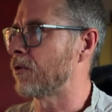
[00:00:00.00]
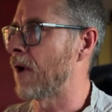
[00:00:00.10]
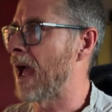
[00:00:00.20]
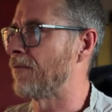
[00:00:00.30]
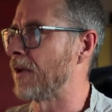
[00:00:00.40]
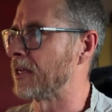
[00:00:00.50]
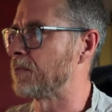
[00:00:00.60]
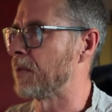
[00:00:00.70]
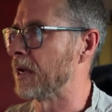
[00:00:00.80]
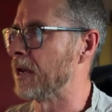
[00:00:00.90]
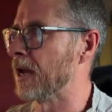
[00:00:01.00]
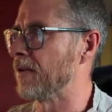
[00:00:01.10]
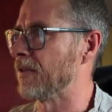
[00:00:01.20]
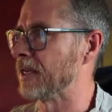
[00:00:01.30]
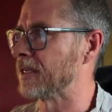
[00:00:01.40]
graphics, but none
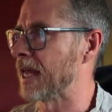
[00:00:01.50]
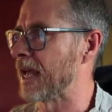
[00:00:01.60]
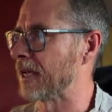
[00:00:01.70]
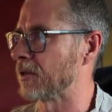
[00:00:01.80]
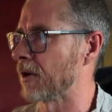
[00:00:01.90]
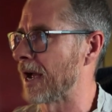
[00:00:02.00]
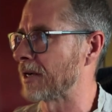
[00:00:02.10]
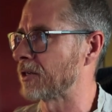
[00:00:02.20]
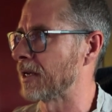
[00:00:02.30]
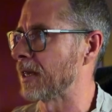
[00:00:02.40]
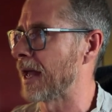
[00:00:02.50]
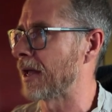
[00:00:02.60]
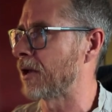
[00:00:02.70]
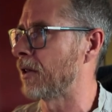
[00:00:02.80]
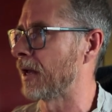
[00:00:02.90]
of these things are actually
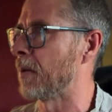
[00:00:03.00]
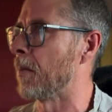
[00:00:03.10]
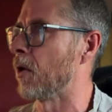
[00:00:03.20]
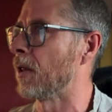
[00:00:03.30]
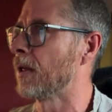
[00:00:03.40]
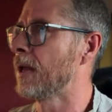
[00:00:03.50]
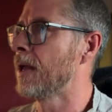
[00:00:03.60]
like clickable.